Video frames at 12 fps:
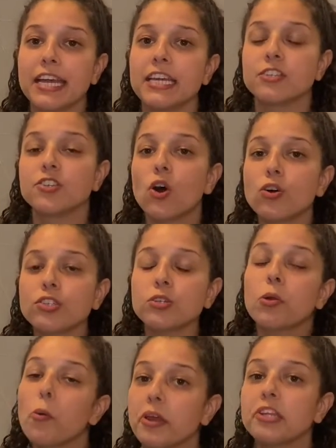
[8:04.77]
it is also
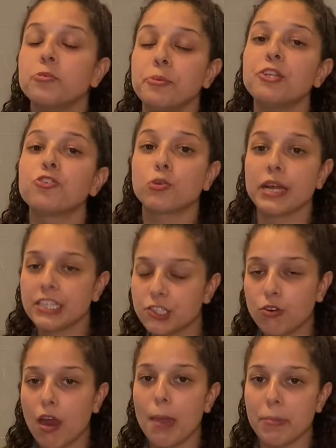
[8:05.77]
going to be
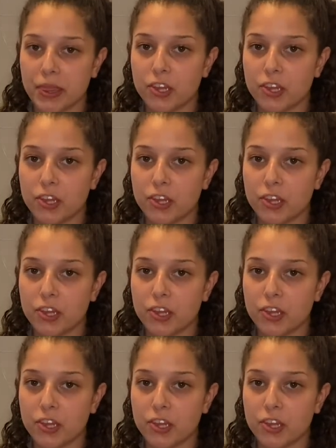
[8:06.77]
transcribing